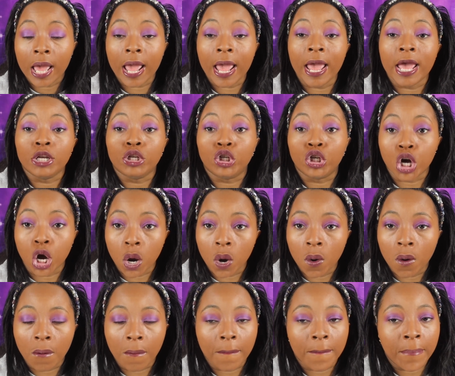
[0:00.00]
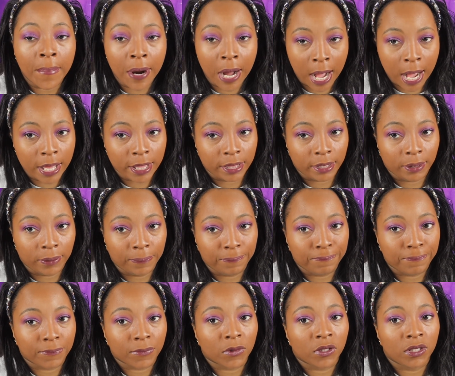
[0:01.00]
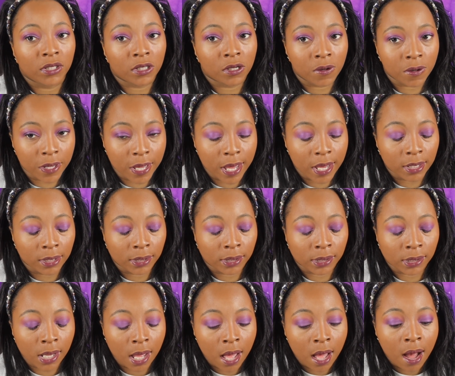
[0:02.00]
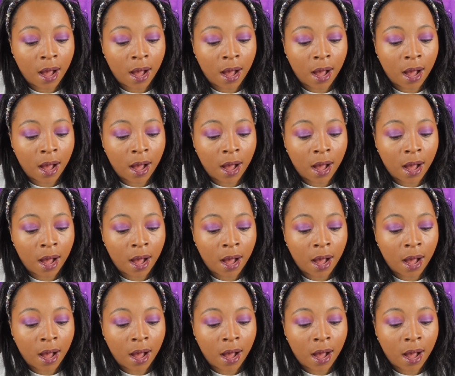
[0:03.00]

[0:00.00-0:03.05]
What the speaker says: and don't buy them. So yes.